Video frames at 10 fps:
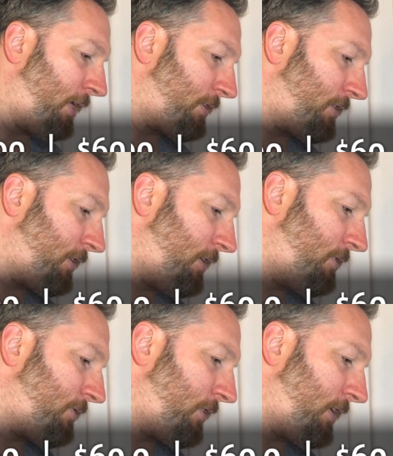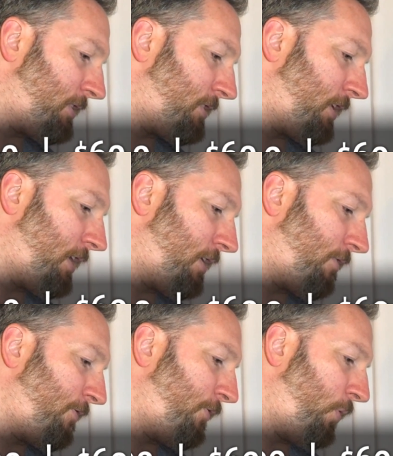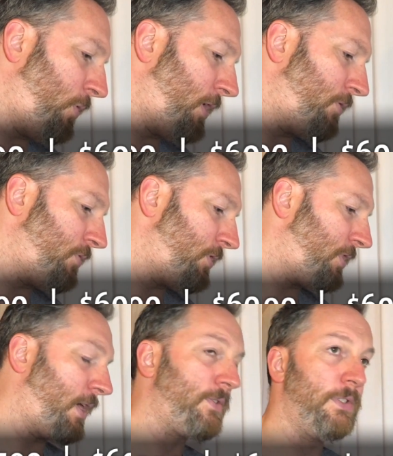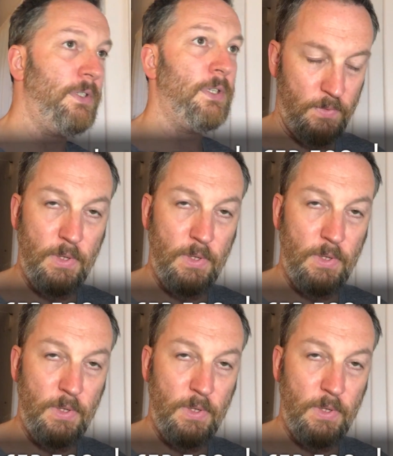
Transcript: as I said, so that's then at 400,000.